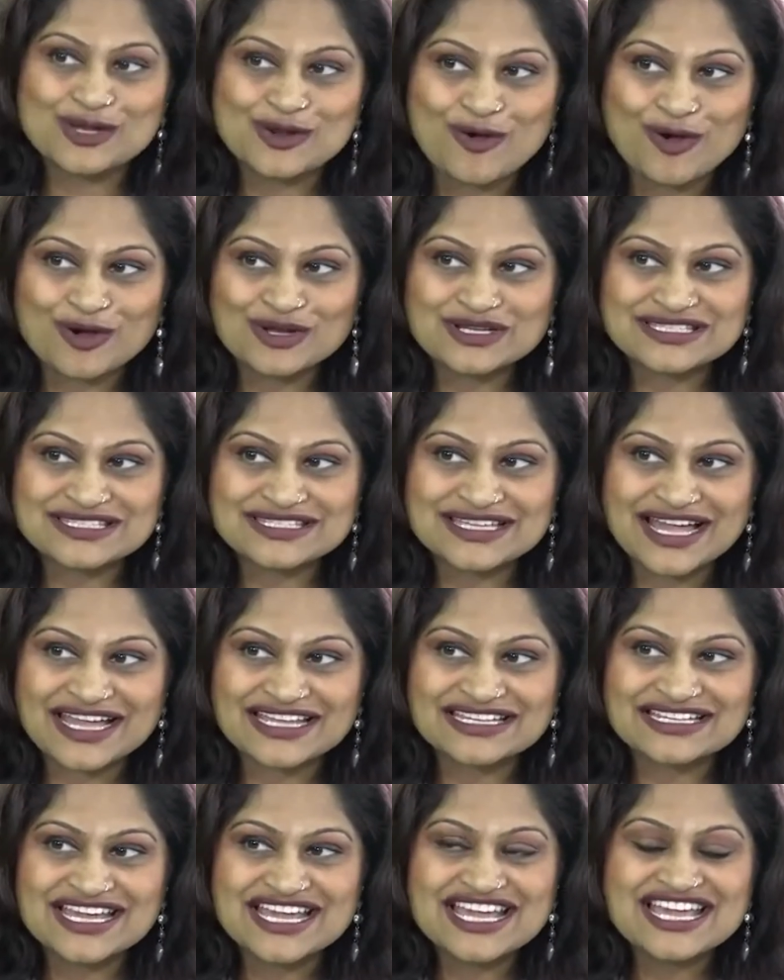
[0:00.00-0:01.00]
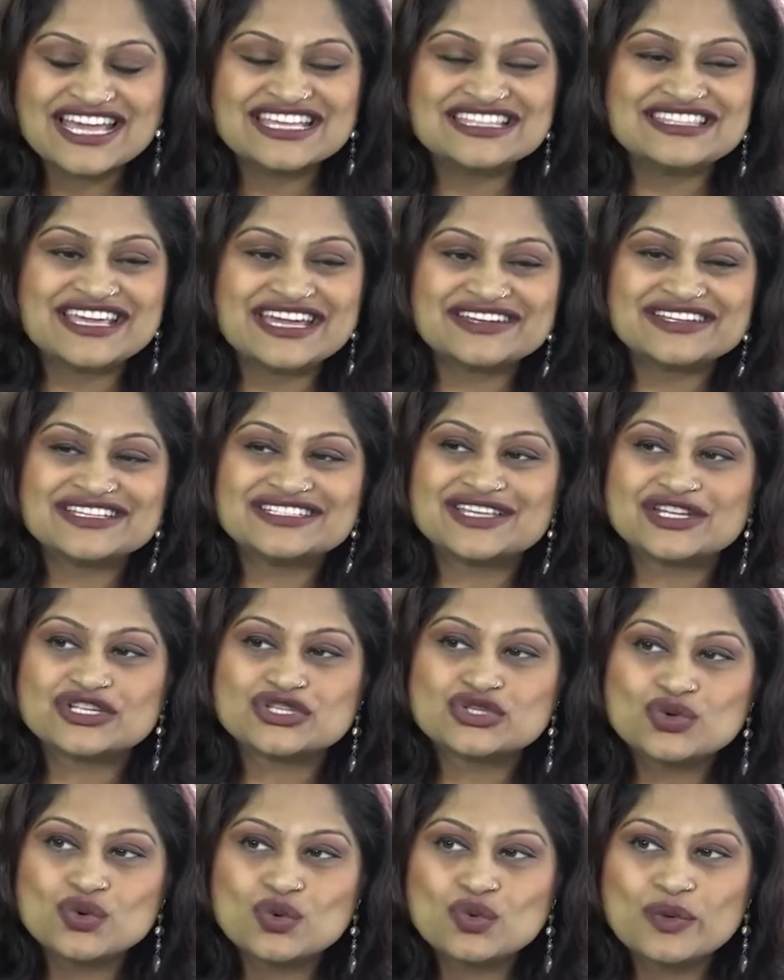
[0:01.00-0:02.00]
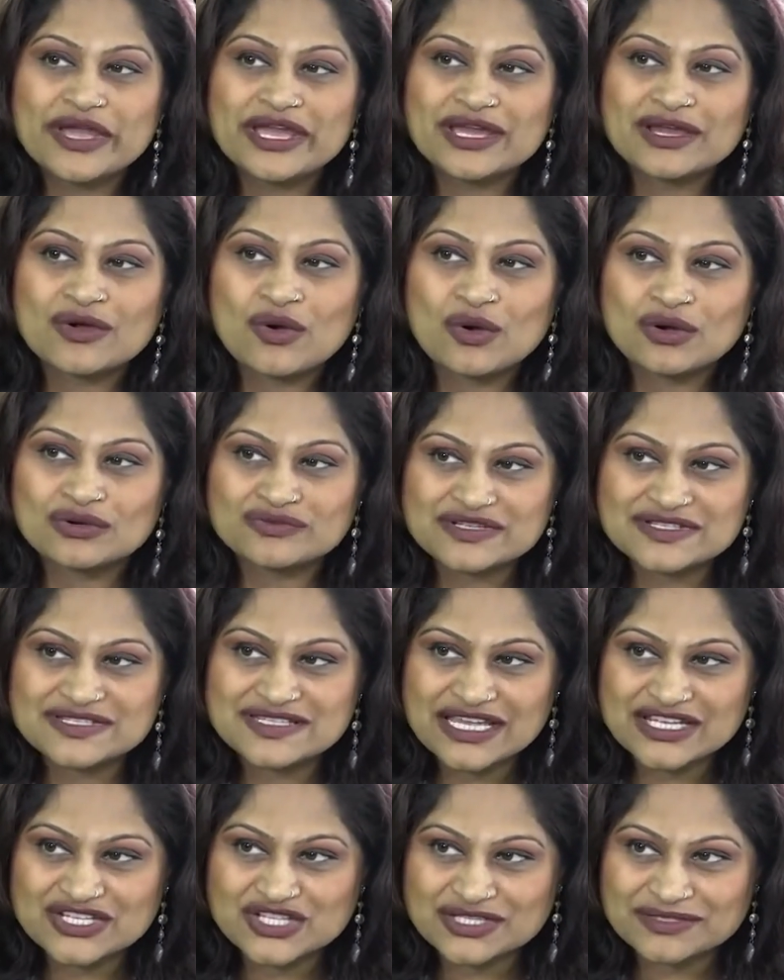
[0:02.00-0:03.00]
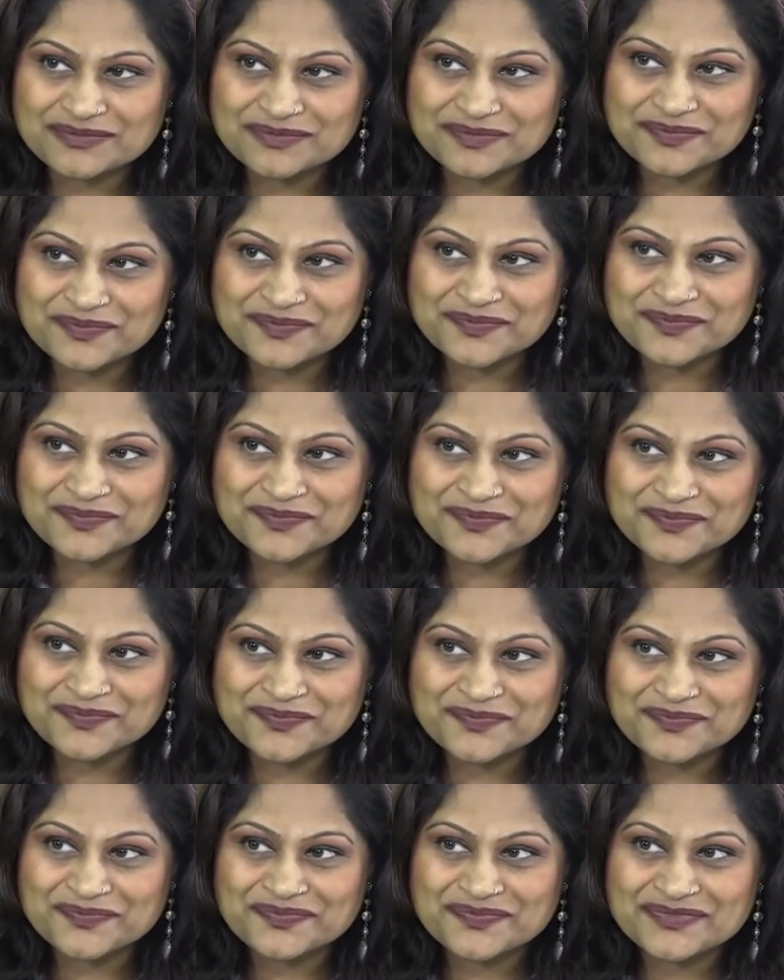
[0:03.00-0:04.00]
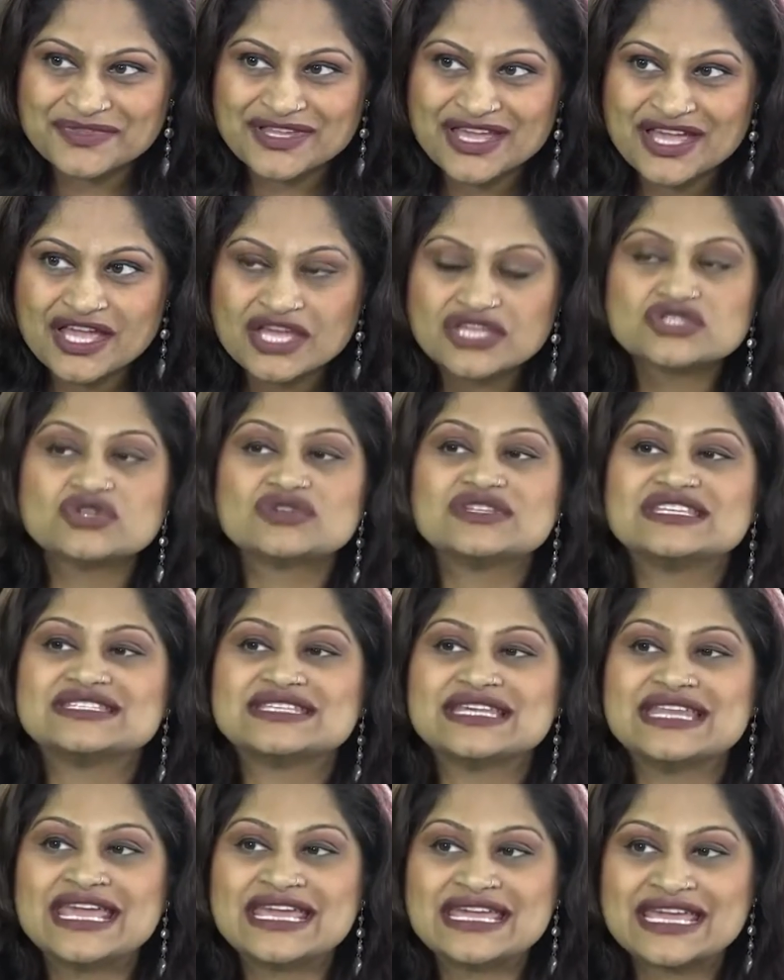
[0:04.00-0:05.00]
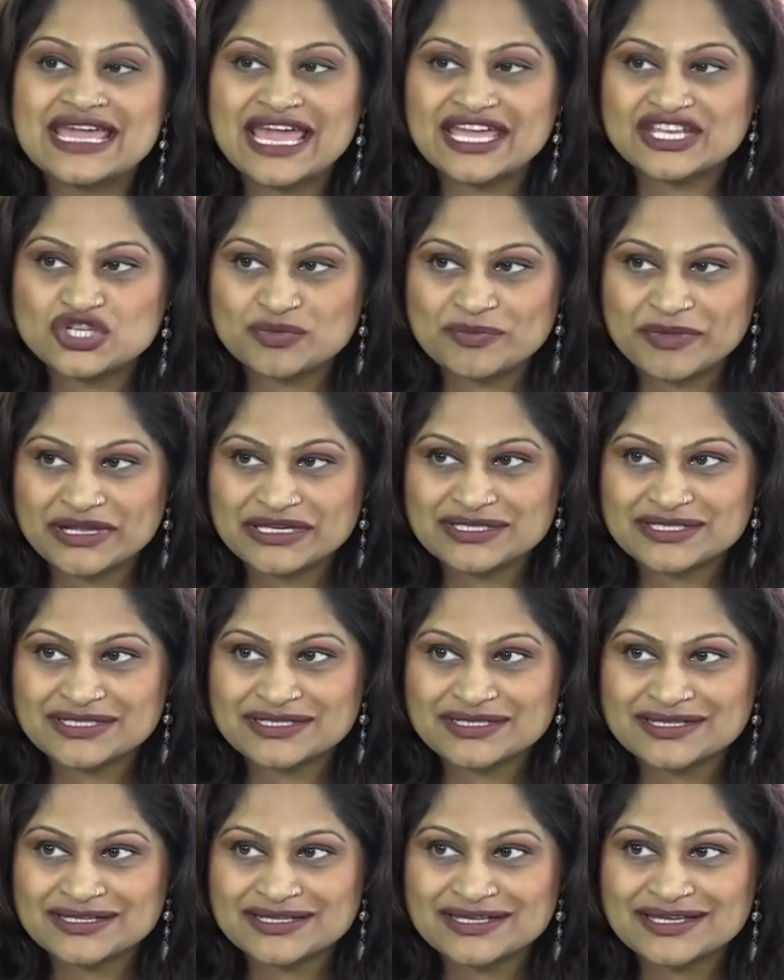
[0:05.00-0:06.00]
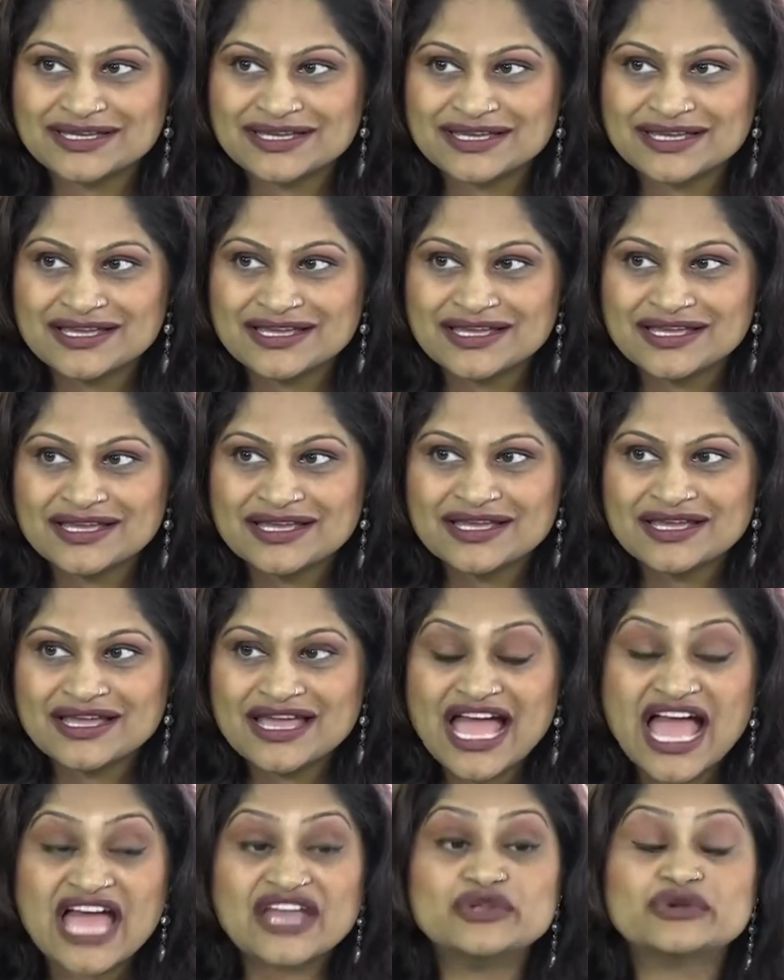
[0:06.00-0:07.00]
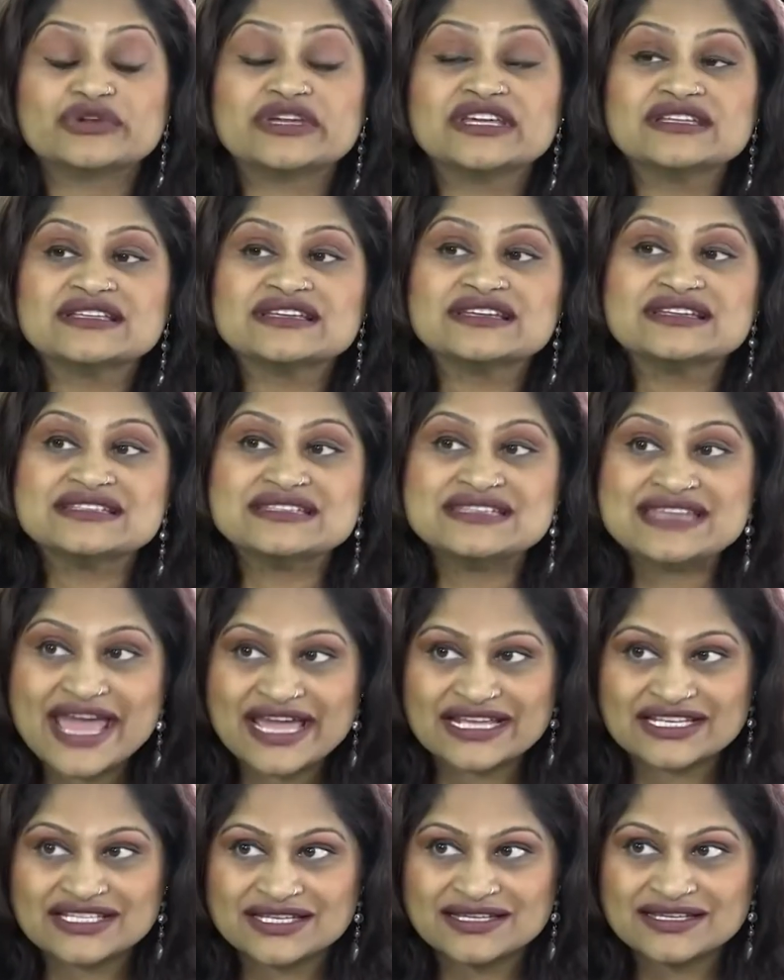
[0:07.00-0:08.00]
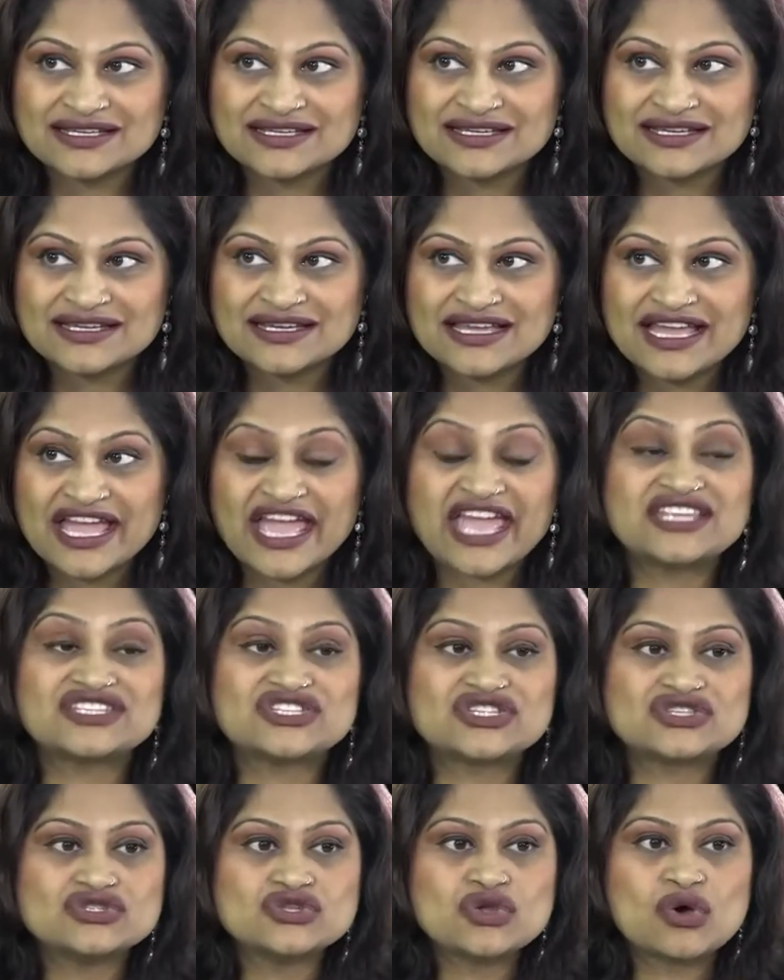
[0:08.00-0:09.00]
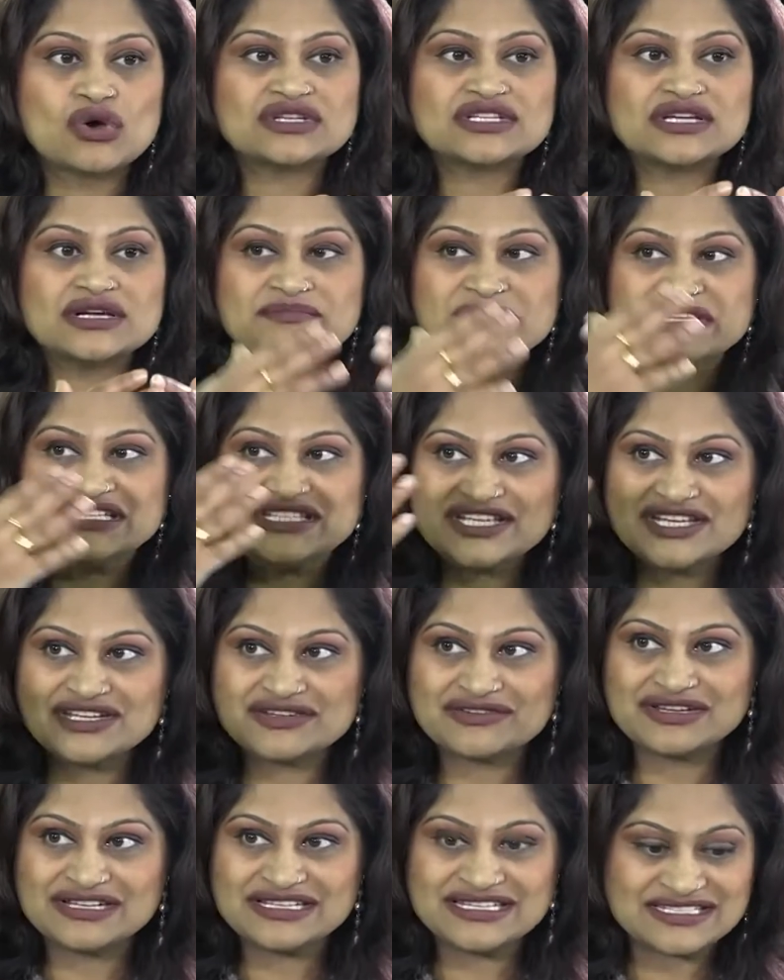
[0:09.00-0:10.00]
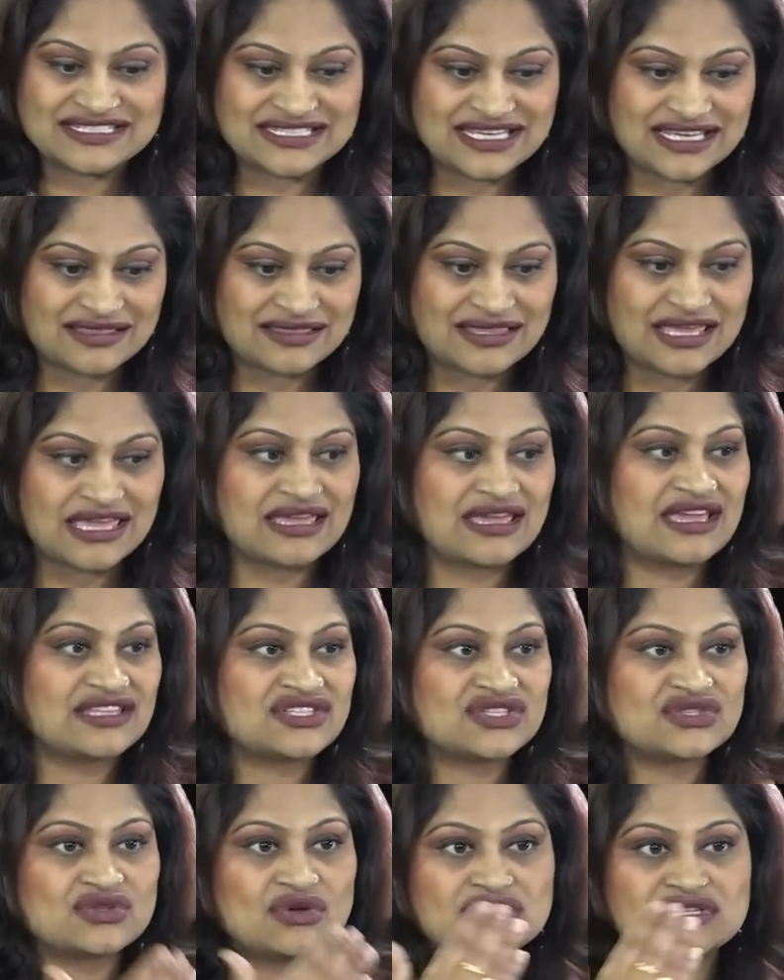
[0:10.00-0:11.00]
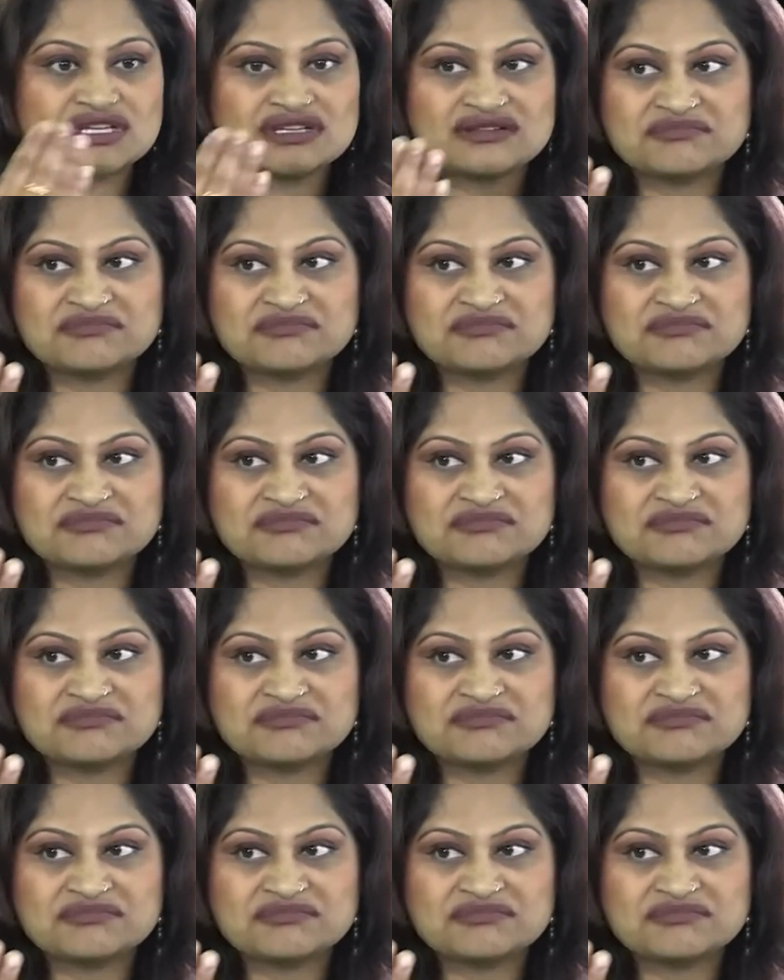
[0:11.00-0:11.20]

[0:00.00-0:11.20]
alongside, there is a two way conversation. So there's an engagement. And you can connect it's not a materialistic thing. It's not